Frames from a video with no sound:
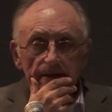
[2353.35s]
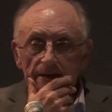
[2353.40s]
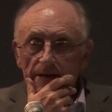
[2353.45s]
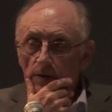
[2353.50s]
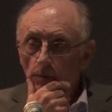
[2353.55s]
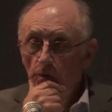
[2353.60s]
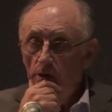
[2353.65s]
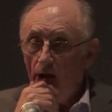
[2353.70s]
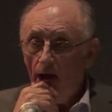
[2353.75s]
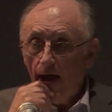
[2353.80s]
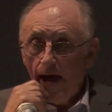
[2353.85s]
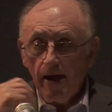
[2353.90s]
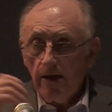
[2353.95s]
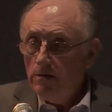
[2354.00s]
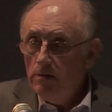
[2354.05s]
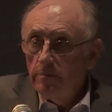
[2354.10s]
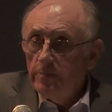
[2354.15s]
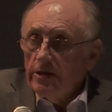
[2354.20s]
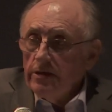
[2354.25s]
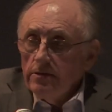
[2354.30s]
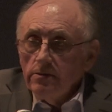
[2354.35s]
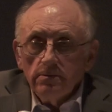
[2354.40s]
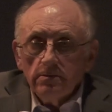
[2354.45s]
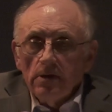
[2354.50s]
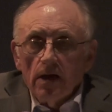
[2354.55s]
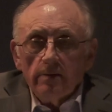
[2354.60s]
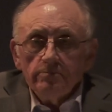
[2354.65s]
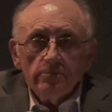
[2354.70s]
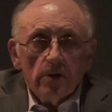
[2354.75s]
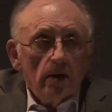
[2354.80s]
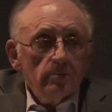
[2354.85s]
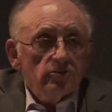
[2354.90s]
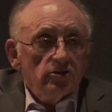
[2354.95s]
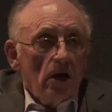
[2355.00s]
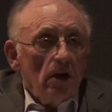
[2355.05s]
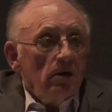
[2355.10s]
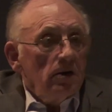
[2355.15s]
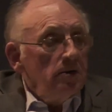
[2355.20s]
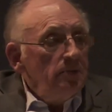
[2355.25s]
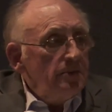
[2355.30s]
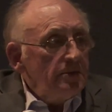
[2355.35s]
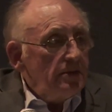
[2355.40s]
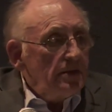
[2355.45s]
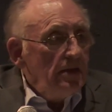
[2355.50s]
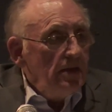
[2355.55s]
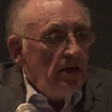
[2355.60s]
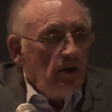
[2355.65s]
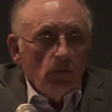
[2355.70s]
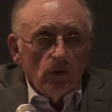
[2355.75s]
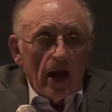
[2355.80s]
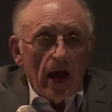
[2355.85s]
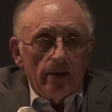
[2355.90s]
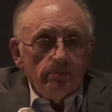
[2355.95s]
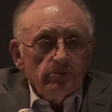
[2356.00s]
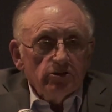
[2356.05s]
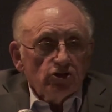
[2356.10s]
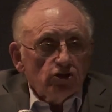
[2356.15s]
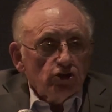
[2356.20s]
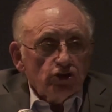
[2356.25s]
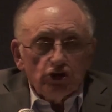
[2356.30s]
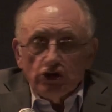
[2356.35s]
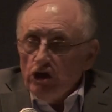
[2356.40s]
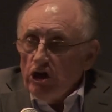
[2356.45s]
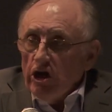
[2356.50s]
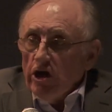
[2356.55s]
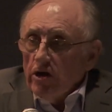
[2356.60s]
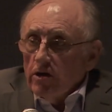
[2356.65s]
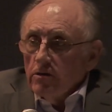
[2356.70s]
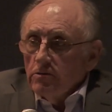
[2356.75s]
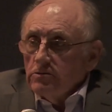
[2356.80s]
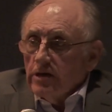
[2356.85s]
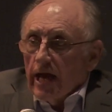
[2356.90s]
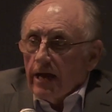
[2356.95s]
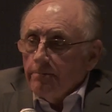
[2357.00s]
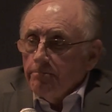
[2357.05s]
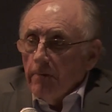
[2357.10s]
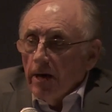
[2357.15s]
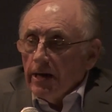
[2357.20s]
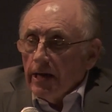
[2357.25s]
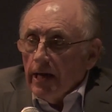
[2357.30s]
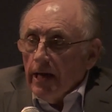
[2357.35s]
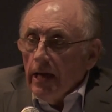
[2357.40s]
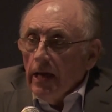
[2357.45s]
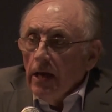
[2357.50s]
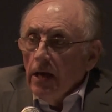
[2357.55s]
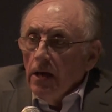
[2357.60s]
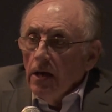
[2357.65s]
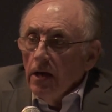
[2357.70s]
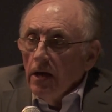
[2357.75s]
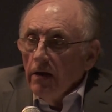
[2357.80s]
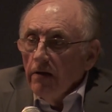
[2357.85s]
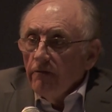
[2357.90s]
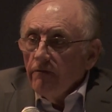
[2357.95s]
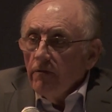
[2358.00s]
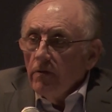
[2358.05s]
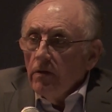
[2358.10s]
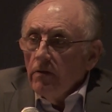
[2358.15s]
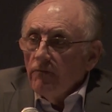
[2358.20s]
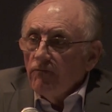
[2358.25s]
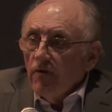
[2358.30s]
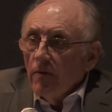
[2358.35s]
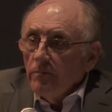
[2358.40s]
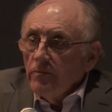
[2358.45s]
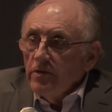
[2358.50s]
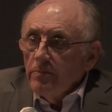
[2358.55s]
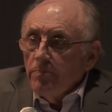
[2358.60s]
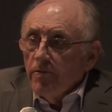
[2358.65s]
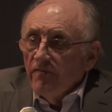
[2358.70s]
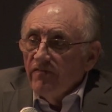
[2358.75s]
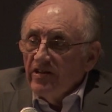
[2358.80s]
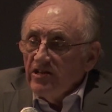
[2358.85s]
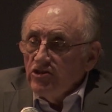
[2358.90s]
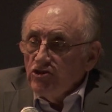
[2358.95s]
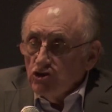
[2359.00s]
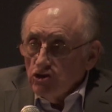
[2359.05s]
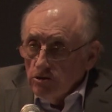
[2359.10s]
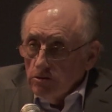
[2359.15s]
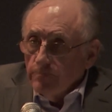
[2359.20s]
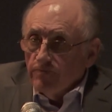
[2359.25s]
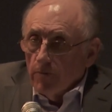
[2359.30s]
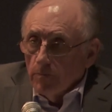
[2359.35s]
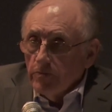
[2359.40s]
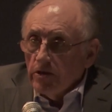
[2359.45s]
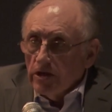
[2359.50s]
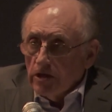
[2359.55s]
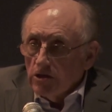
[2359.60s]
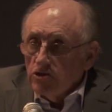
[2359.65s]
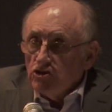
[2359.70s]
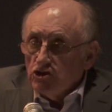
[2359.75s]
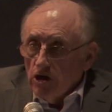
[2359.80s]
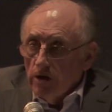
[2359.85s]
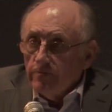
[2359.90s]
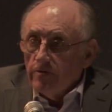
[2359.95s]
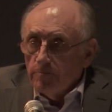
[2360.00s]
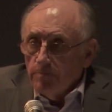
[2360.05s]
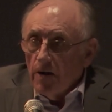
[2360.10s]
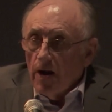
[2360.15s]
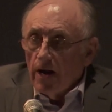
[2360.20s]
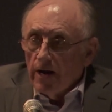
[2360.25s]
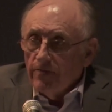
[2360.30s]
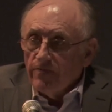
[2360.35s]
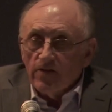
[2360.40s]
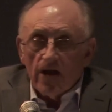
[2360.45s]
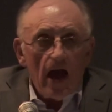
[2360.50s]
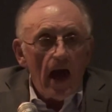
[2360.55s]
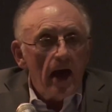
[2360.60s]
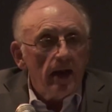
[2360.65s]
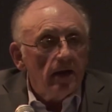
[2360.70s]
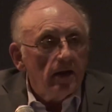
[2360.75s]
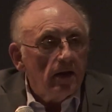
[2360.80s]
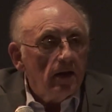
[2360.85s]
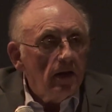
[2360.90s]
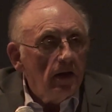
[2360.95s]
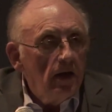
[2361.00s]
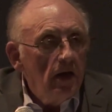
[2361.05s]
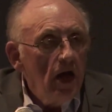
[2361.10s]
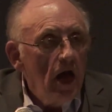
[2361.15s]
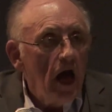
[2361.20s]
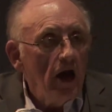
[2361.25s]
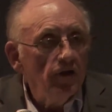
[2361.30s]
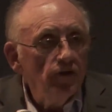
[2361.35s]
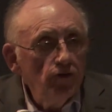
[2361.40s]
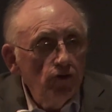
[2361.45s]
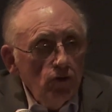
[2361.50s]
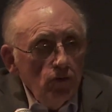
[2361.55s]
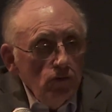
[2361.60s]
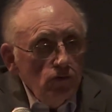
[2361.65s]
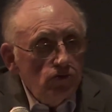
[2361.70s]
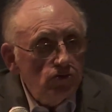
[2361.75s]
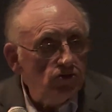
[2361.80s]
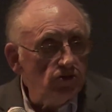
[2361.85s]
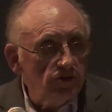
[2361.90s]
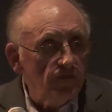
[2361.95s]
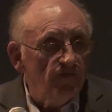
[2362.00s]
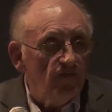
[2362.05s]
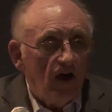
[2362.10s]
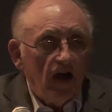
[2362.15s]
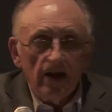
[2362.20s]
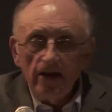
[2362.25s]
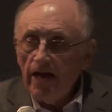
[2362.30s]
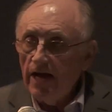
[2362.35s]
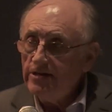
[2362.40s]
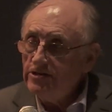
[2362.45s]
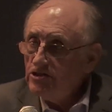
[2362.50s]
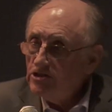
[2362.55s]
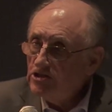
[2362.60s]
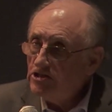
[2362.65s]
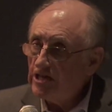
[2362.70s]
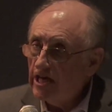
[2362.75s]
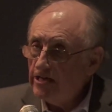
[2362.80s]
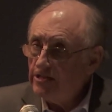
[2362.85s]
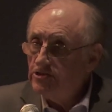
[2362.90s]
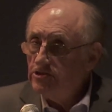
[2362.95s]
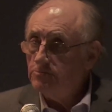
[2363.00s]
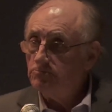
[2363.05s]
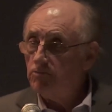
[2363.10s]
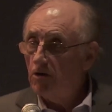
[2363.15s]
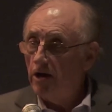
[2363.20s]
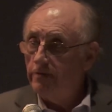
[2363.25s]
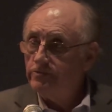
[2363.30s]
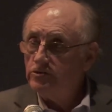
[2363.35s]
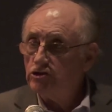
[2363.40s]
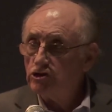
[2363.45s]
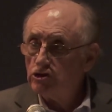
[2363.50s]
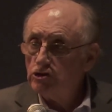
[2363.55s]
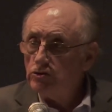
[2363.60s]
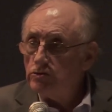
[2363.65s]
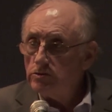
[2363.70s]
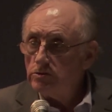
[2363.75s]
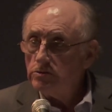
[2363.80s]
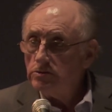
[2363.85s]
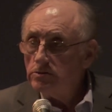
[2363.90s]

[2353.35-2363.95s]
We had, I'm sorry, but we had Mr. Scheer take money from the Conservative Party of Canada and use it to finance his kids in private school.